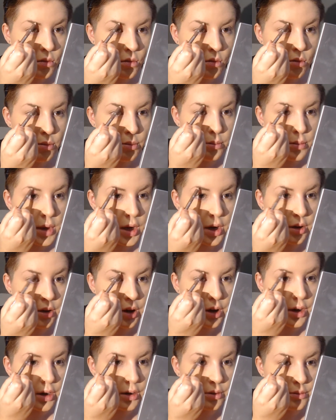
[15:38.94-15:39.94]

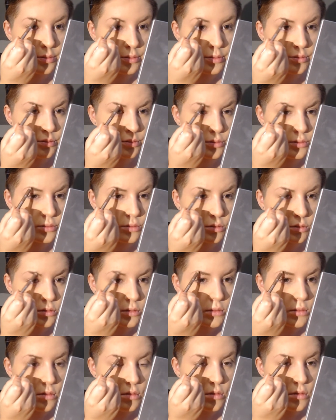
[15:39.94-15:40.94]
mirror
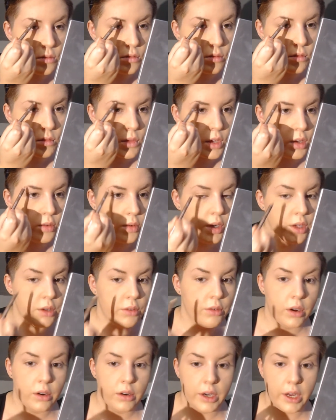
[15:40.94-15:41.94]
what you
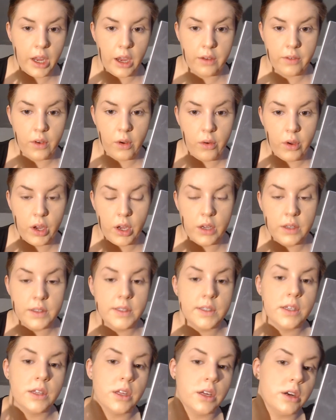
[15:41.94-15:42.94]
already have going on.
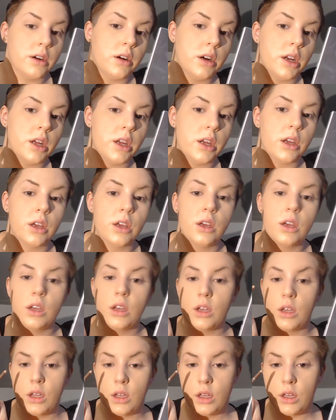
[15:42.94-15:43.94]
See that already
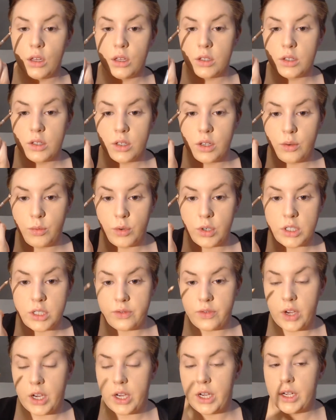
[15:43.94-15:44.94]
a little more
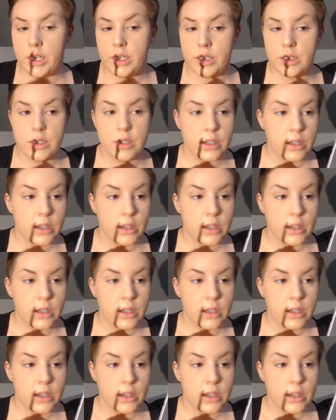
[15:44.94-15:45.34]
defined.